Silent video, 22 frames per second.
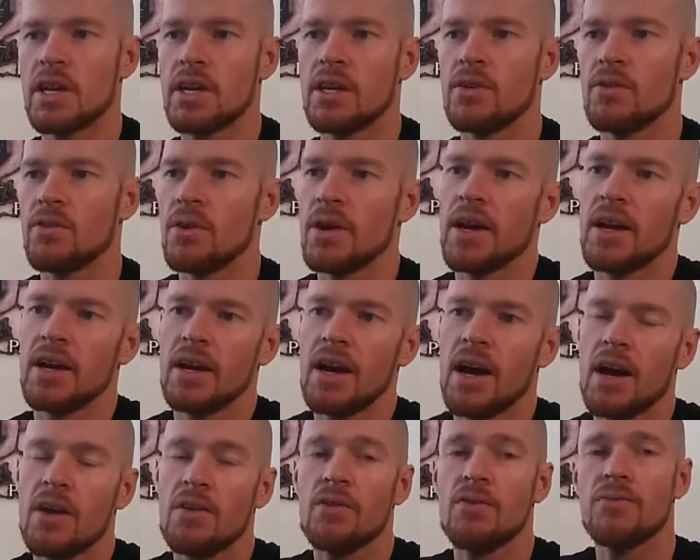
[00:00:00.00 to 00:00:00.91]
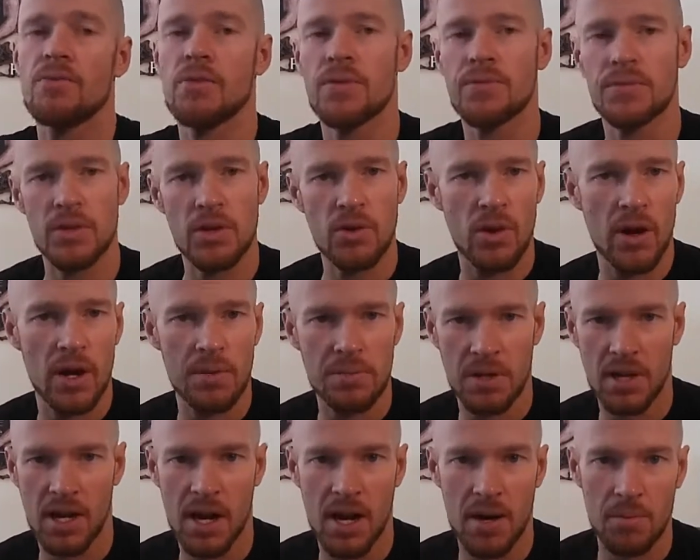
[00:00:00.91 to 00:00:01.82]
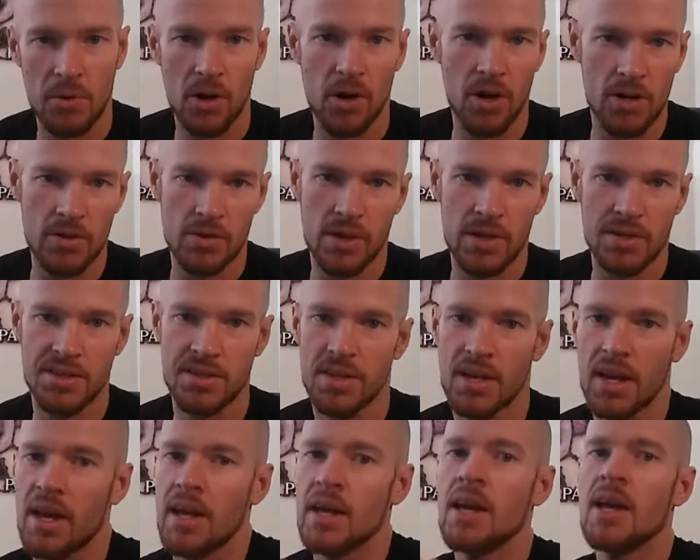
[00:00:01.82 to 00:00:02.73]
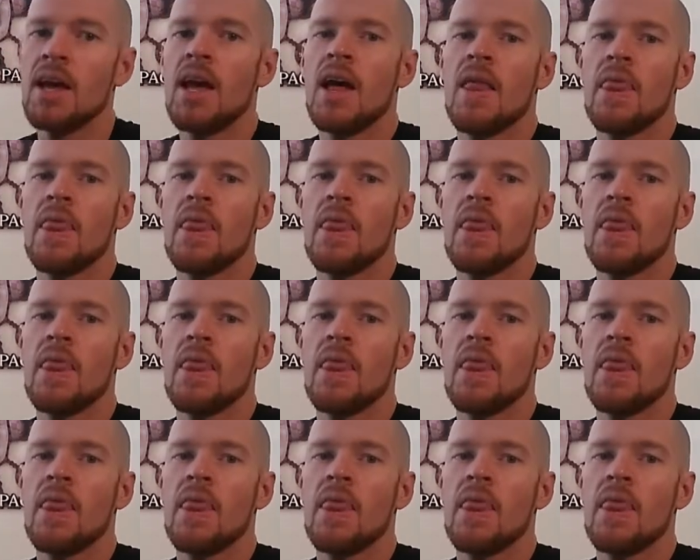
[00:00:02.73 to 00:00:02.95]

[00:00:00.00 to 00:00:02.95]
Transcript: eat around 150 grams of carbohydrates a day.